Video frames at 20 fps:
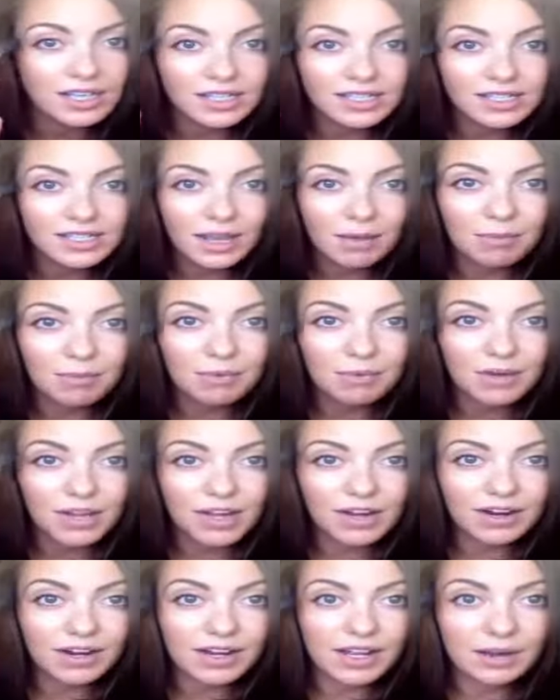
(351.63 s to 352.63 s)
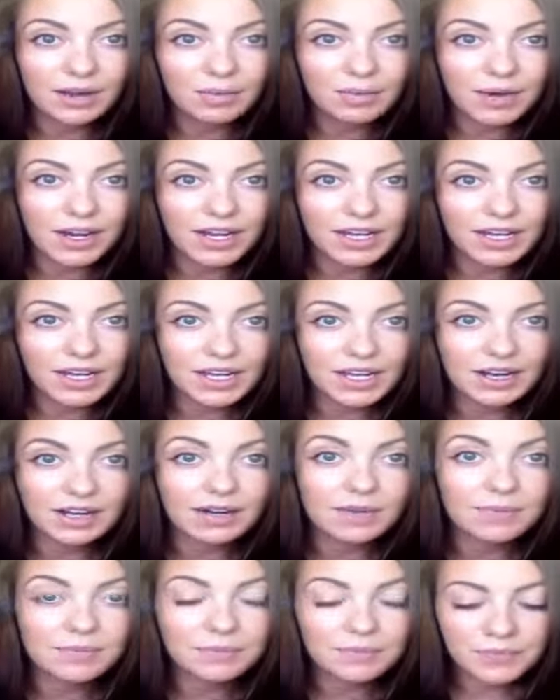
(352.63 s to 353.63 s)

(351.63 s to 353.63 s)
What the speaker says: this temple area right here.